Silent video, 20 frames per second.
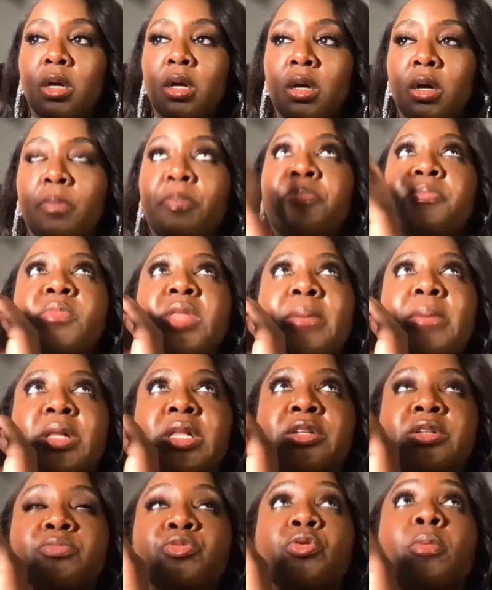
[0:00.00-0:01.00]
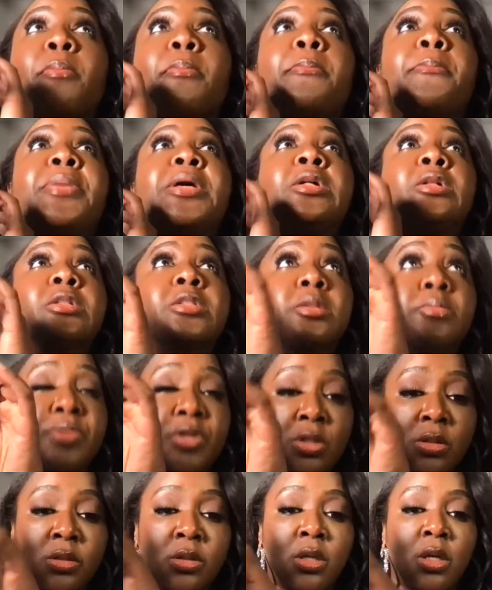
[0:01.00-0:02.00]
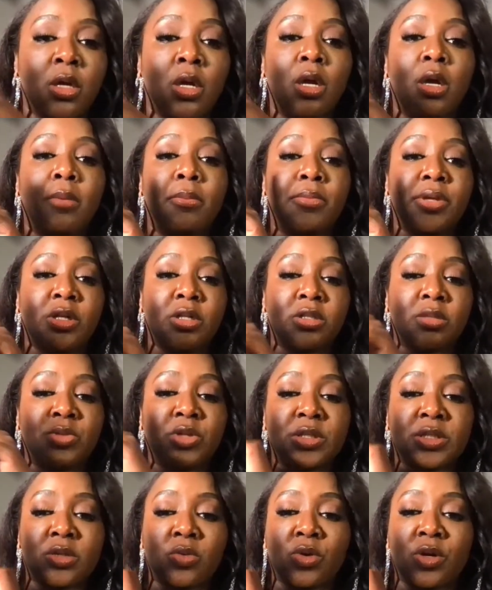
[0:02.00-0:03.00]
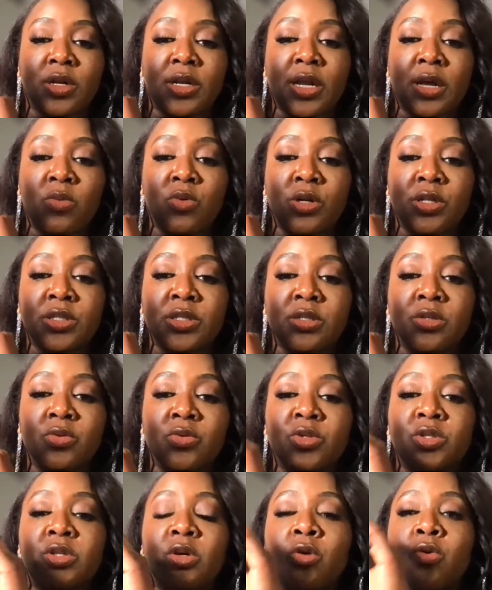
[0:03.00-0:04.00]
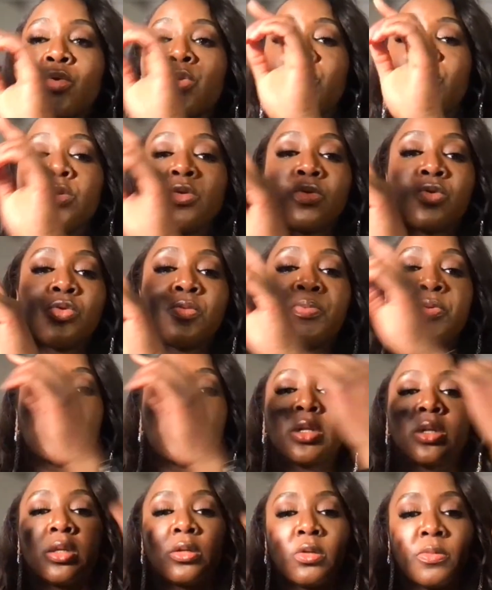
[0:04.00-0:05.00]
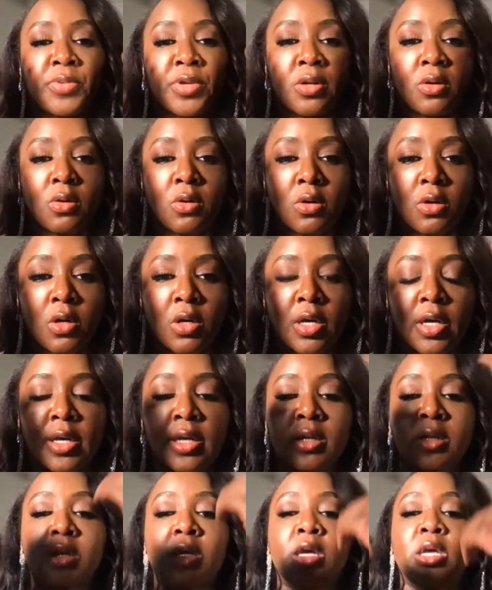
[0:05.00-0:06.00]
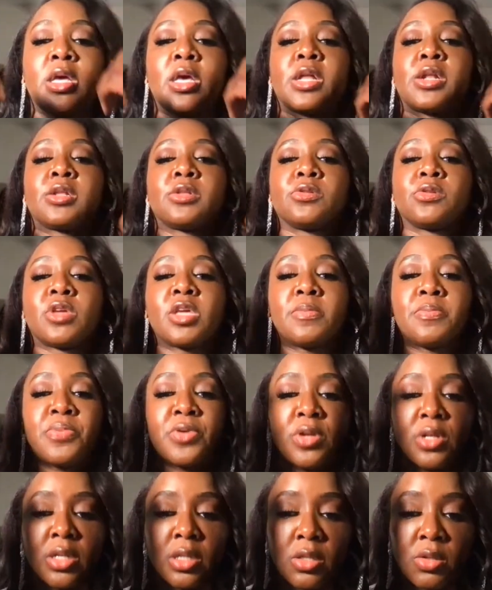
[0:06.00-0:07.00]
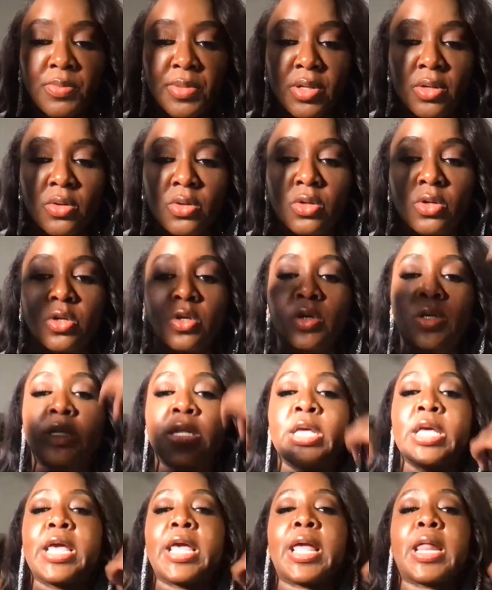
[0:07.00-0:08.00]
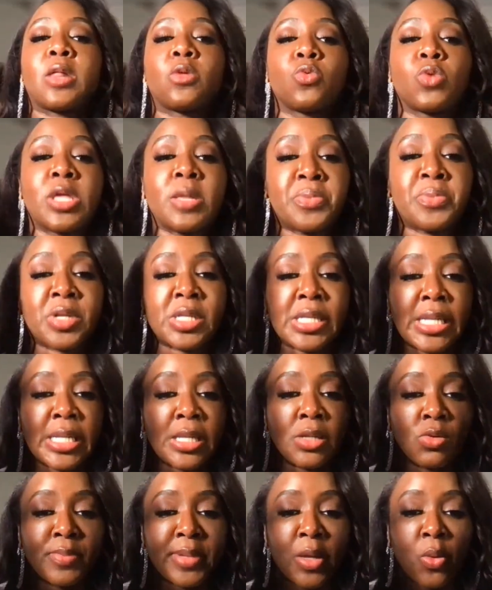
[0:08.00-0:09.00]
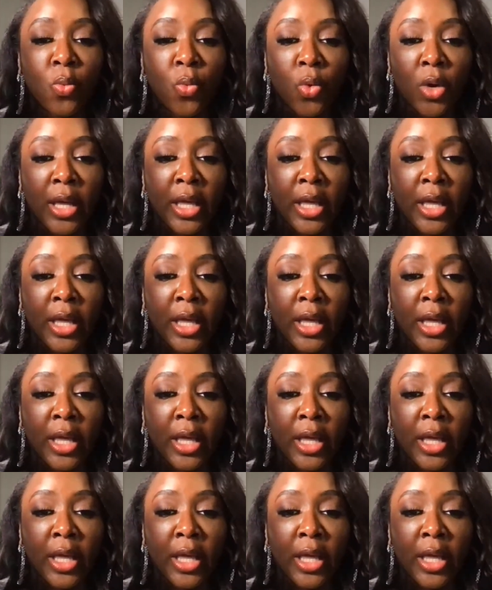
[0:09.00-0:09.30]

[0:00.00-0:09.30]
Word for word: uh, not blendable, buildable. Buildable is the word that I wanted to use. So you put a little bit on, and then you keep putting a little bit on, and you keep putting a little bit on,